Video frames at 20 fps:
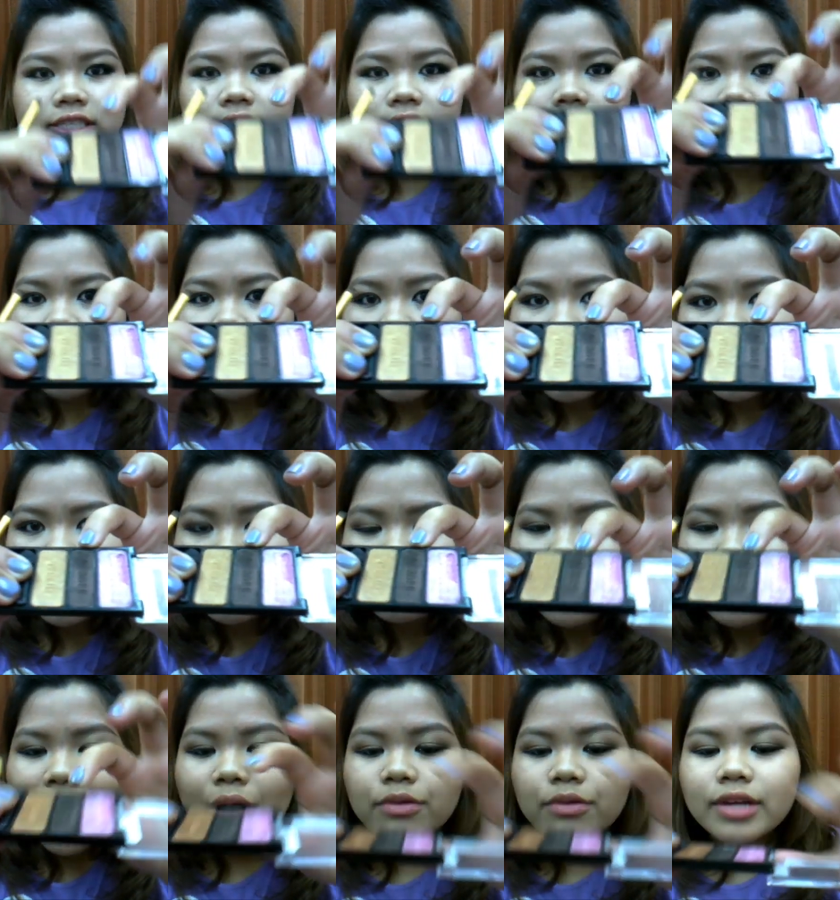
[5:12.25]
this dark
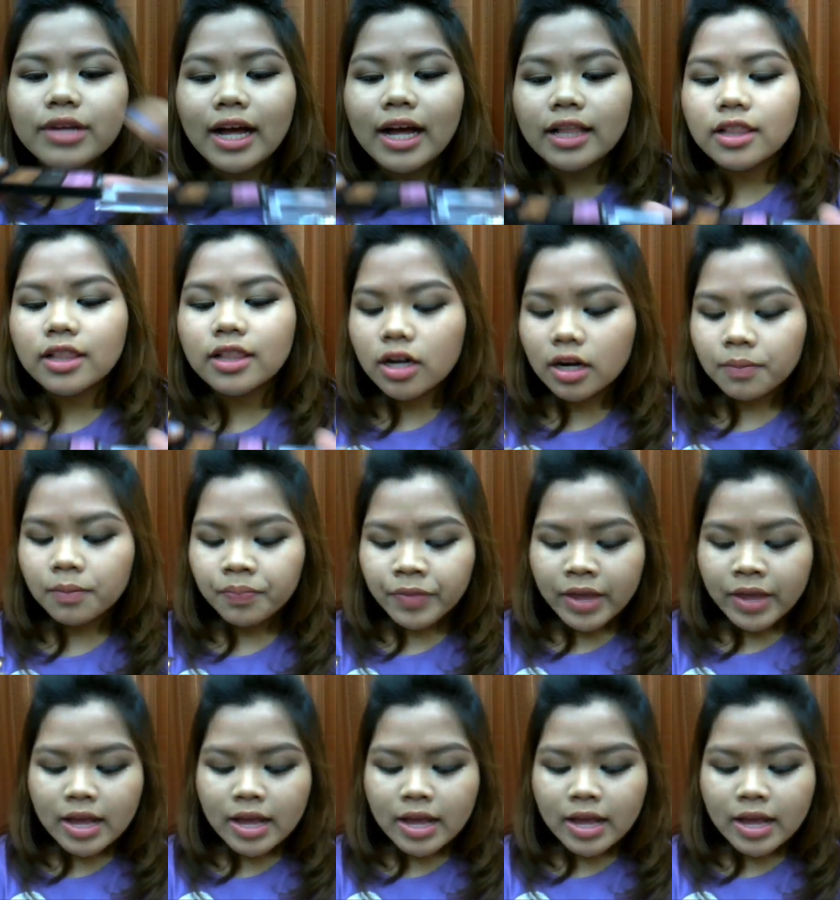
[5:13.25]
brown color.